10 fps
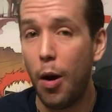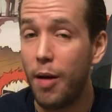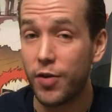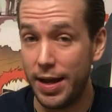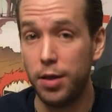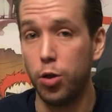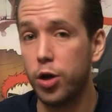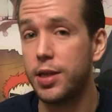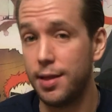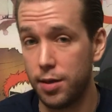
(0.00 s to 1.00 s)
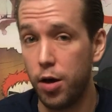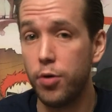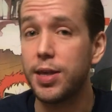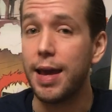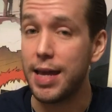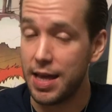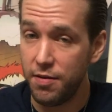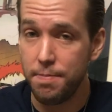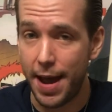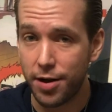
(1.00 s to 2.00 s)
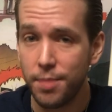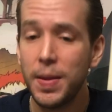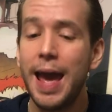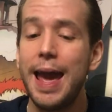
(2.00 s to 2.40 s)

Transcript: However, it looks and loads even better.